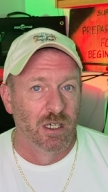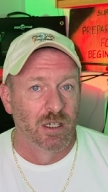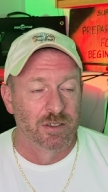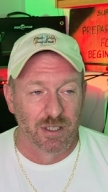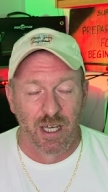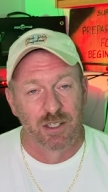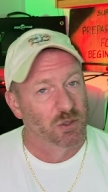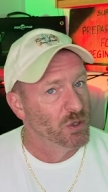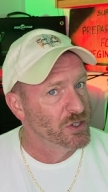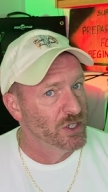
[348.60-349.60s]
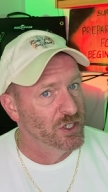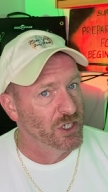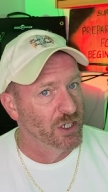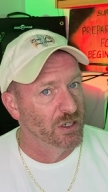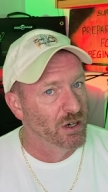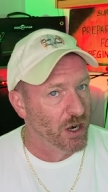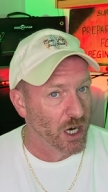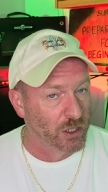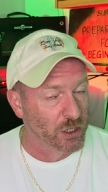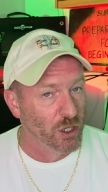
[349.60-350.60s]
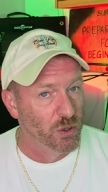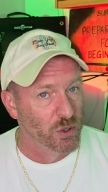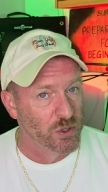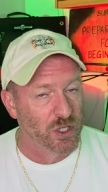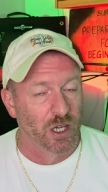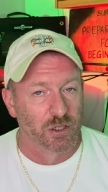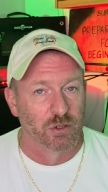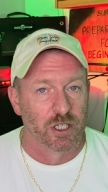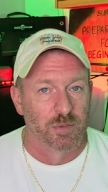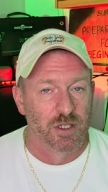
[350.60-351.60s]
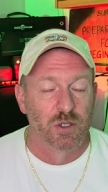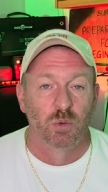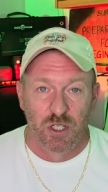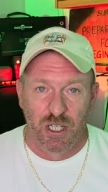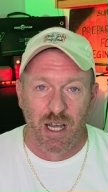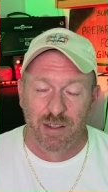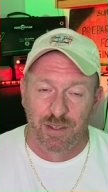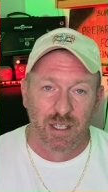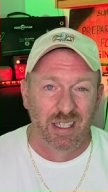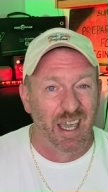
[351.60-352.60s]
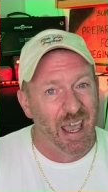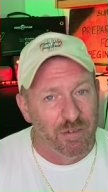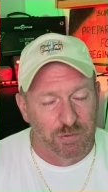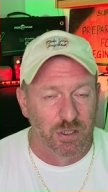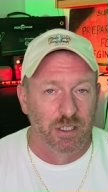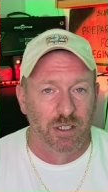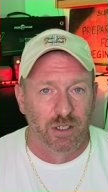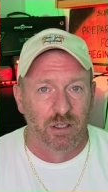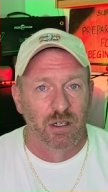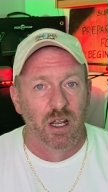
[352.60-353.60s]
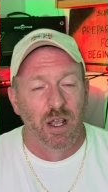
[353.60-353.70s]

Because a lot of stores this year are closed on Christmas, which I think every year,